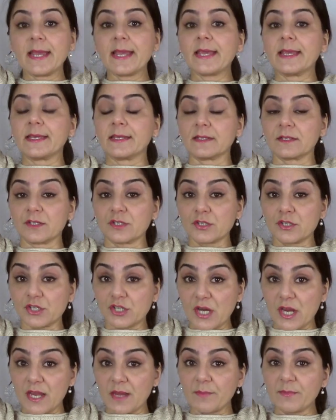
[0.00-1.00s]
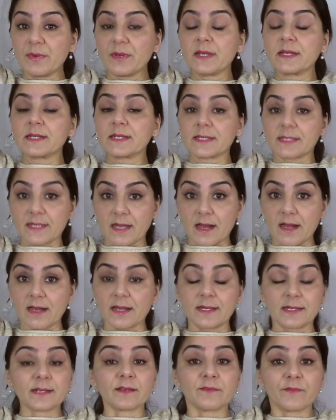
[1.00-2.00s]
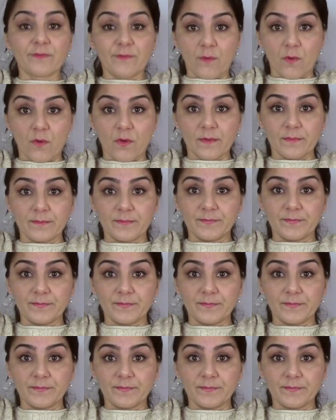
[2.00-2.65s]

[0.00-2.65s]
in shape, size, and form.